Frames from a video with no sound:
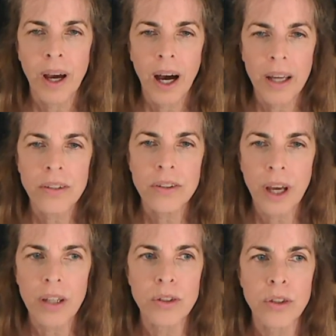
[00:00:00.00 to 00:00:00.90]

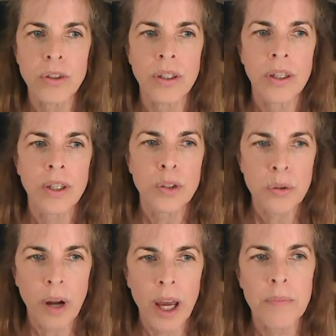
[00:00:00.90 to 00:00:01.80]
untouched
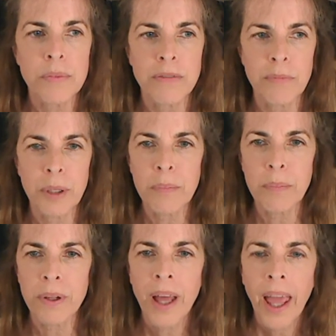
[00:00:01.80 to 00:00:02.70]
tribes of
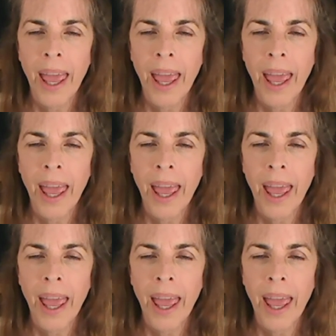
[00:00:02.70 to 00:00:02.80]
people,